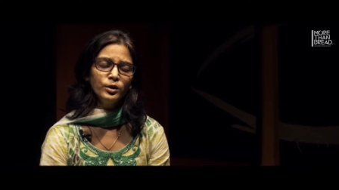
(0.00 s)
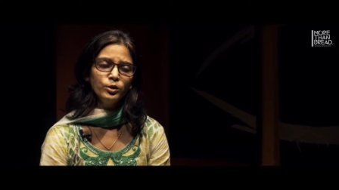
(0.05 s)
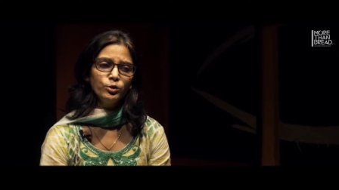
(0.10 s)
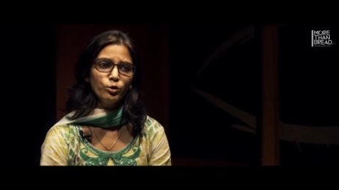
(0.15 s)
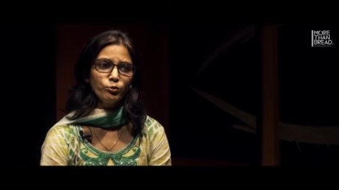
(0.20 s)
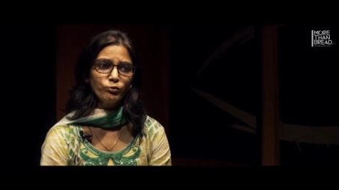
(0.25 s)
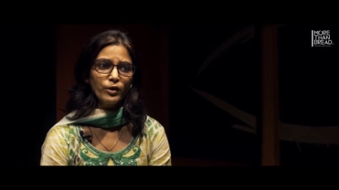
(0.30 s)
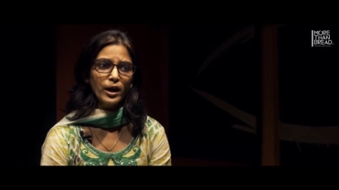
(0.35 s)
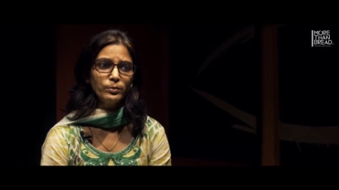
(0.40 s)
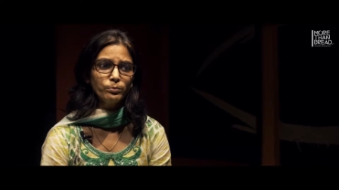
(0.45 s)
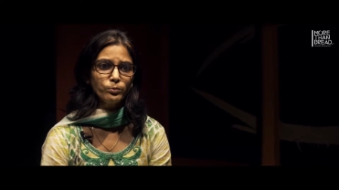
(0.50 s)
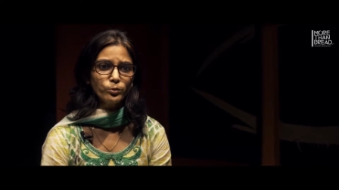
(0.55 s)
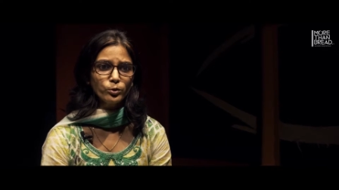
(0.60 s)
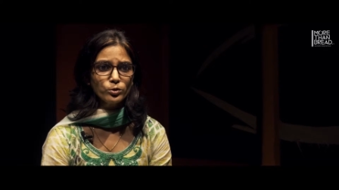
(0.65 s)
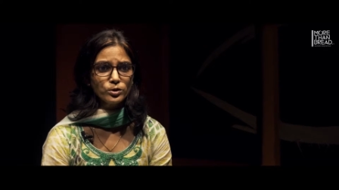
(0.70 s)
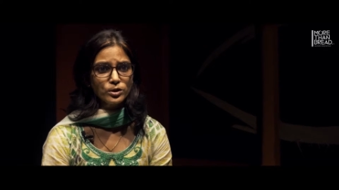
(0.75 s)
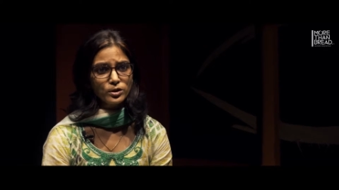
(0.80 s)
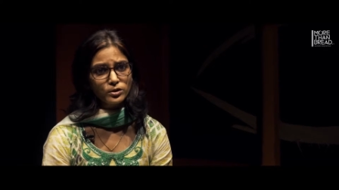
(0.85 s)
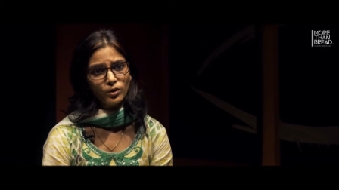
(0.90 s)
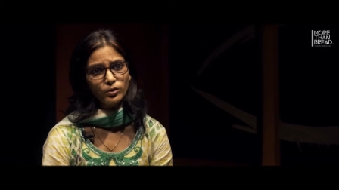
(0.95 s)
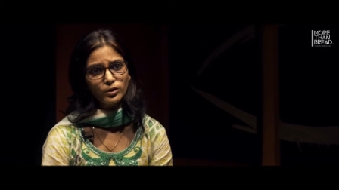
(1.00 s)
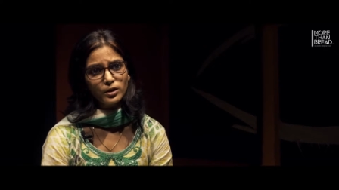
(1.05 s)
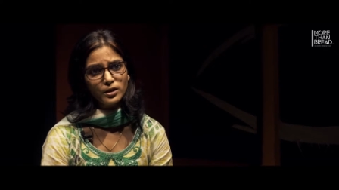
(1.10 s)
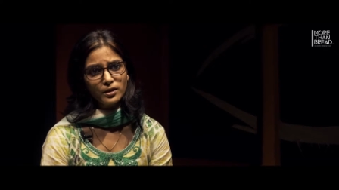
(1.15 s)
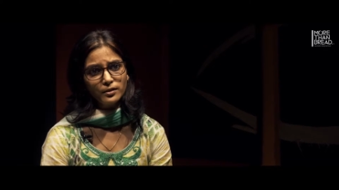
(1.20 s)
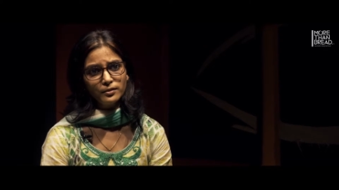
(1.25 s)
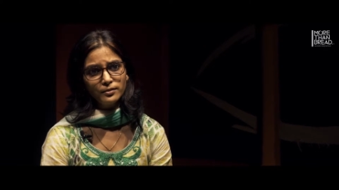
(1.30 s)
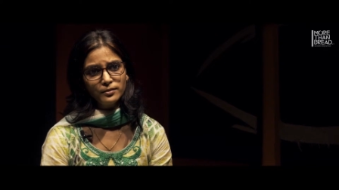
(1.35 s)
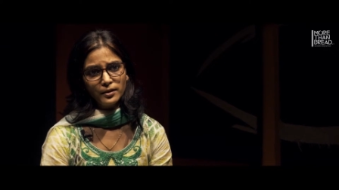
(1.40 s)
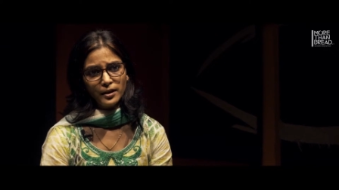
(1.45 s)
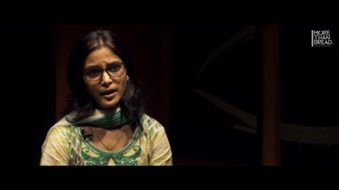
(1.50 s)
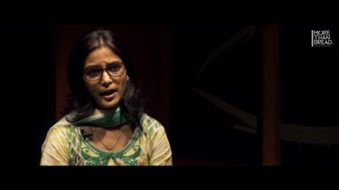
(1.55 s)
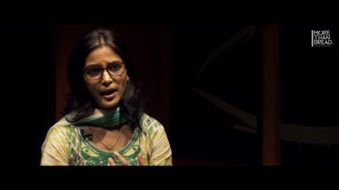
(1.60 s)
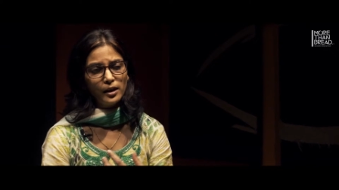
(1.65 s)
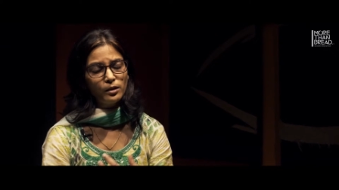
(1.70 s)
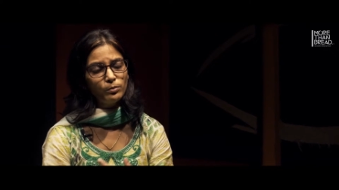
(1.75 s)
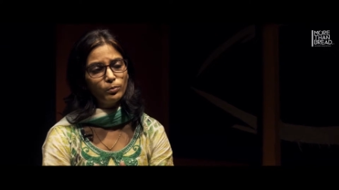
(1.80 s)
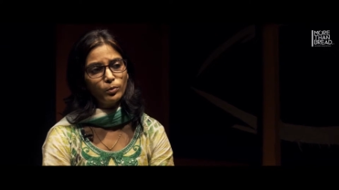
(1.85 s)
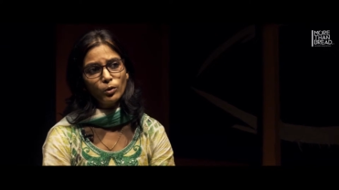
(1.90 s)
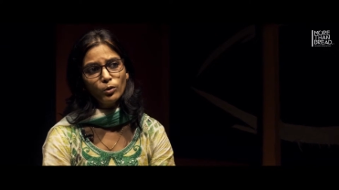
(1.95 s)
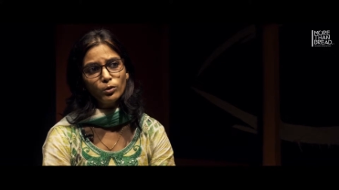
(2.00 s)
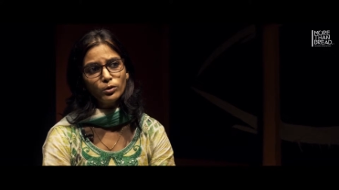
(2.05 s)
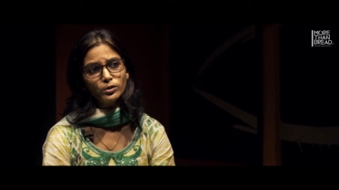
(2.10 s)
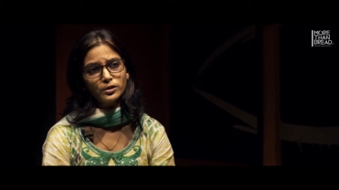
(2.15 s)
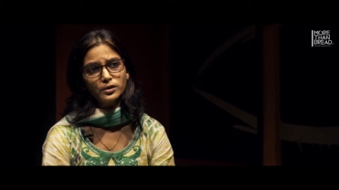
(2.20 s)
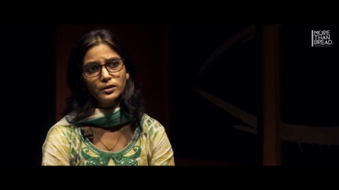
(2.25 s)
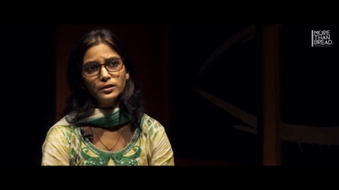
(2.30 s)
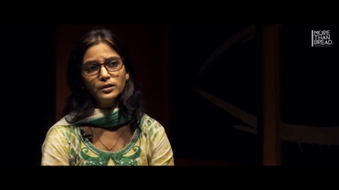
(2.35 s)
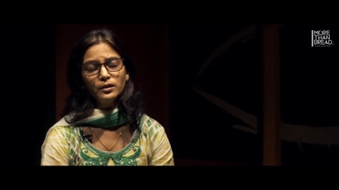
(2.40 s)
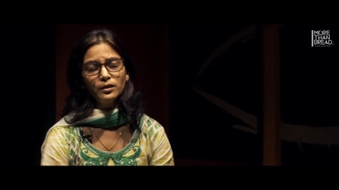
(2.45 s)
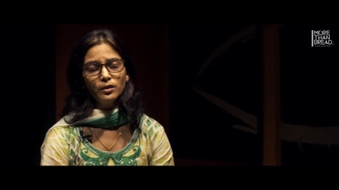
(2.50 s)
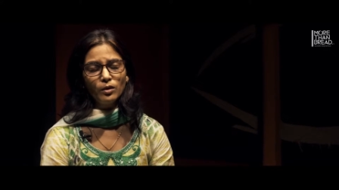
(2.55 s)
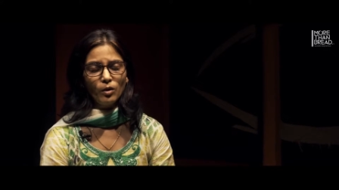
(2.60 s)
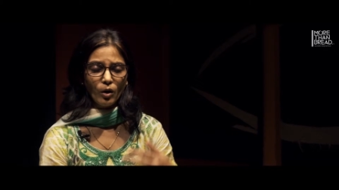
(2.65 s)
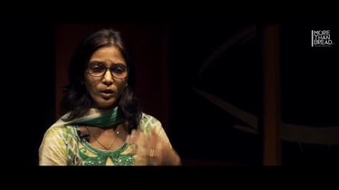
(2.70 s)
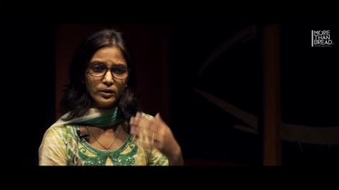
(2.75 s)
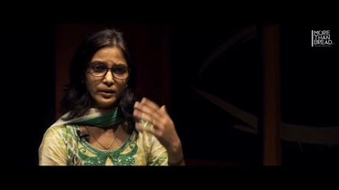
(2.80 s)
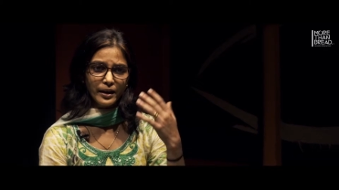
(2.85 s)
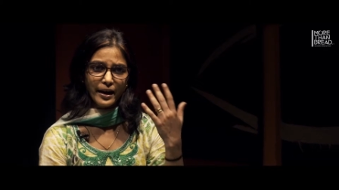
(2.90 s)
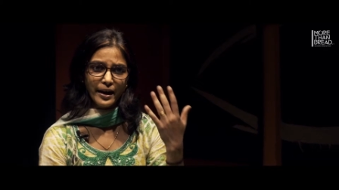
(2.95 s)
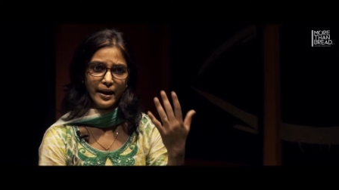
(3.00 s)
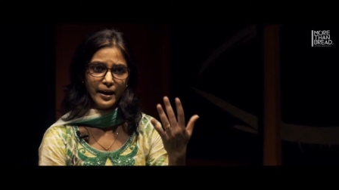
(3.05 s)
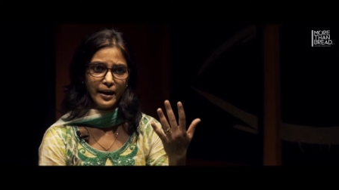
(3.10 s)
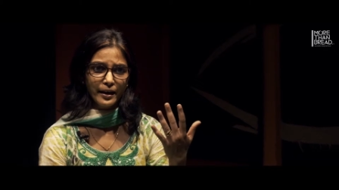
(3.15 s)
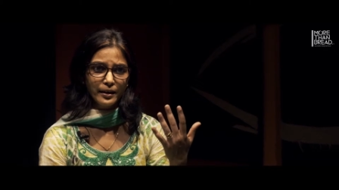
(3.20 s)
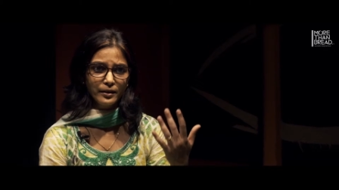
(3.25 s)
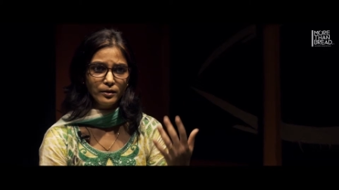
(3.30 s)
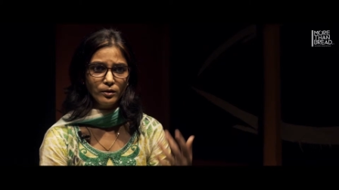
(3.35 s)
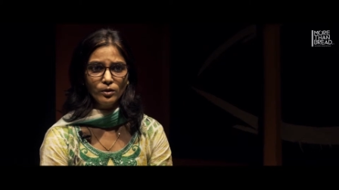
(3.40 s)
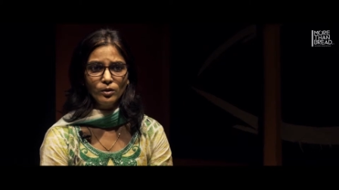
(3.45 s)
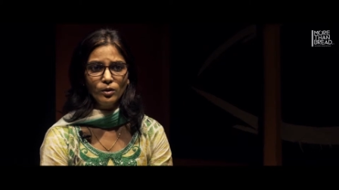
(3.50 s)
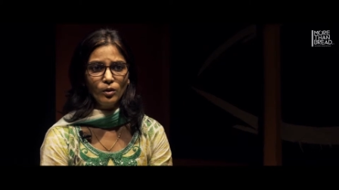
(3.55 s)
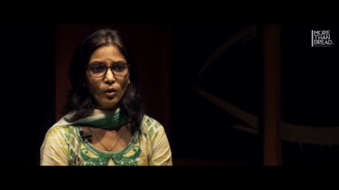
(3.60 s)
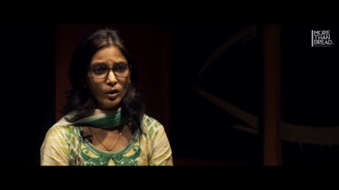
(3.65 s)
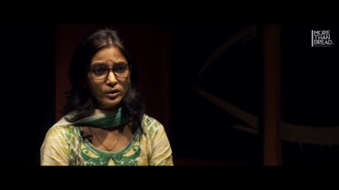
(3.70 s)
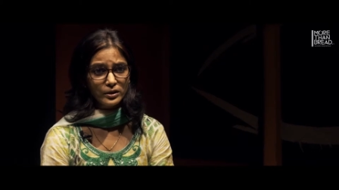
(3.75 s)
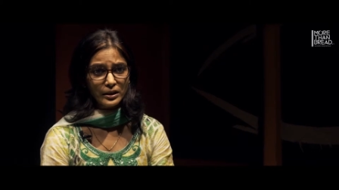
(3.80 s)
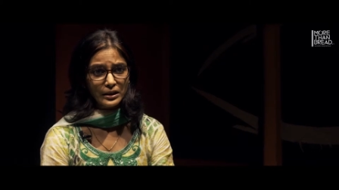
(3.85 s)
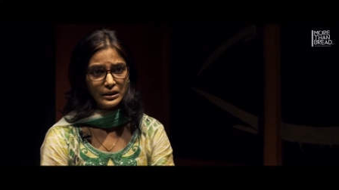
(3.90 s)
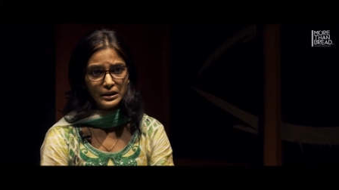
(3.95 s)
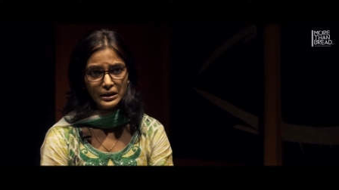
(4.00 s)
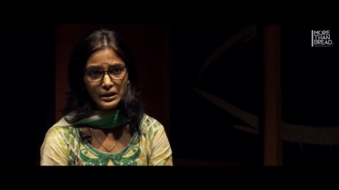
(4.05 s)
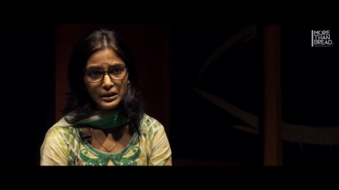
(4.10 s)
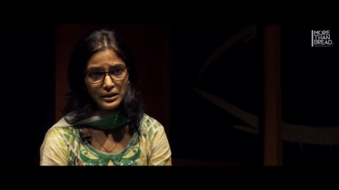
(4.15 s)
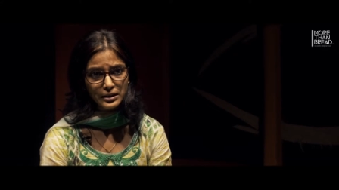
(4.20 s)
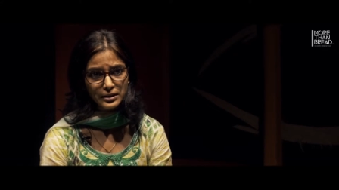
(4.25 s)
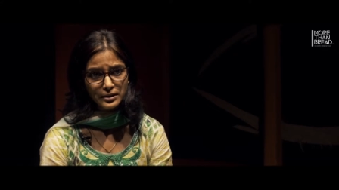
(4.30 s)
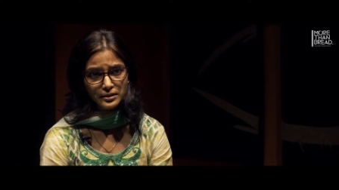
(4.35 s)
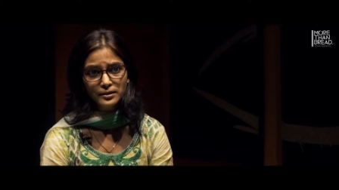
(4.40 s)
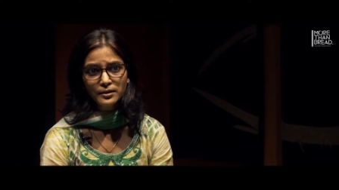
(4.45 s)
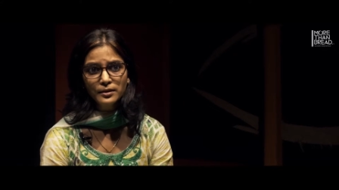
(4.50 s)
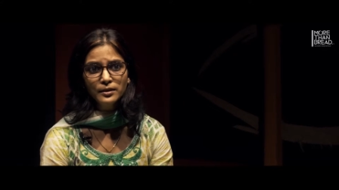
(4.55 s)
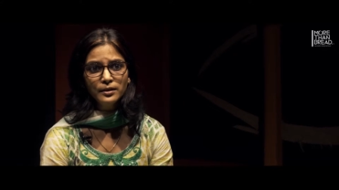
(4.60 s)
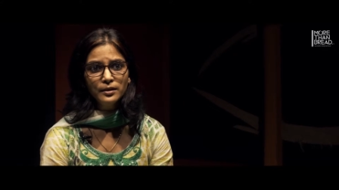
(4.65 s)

you find bruises on the elbows, on the head, on the knees,